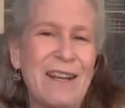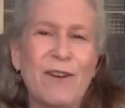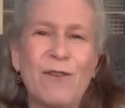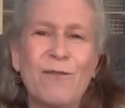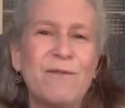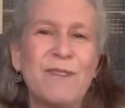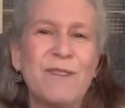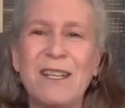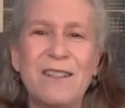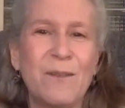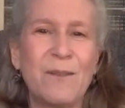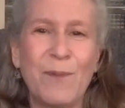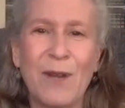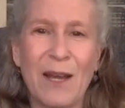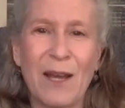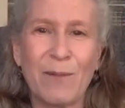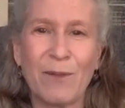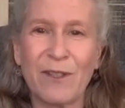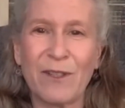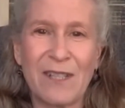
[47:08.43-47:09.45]
don't need to
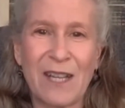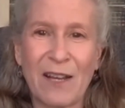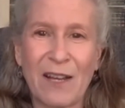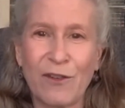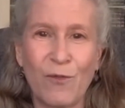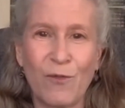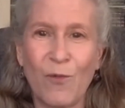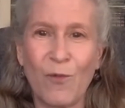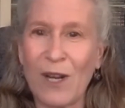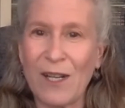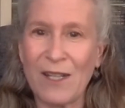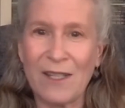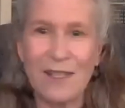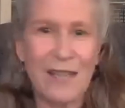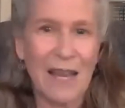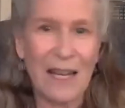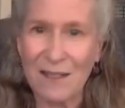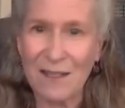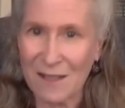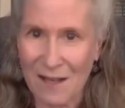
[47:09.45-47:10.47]
be able to tell you what
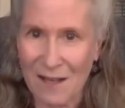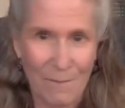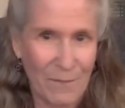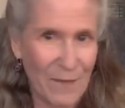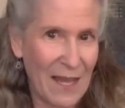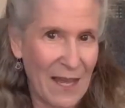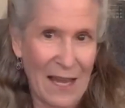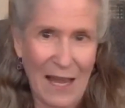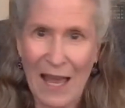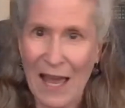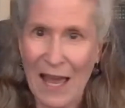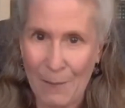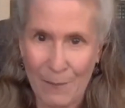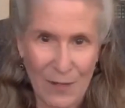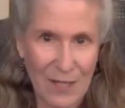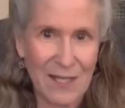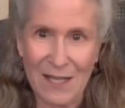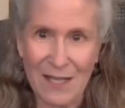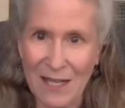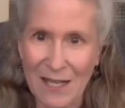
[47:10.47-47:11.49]
date something
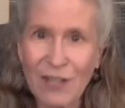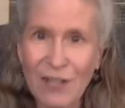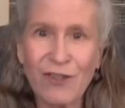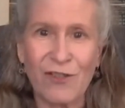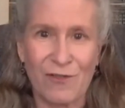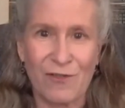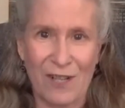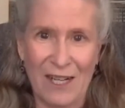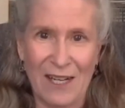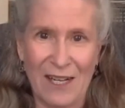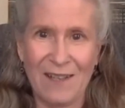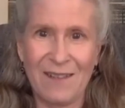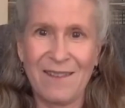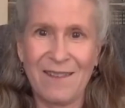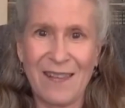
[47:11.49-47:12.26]
happened in history.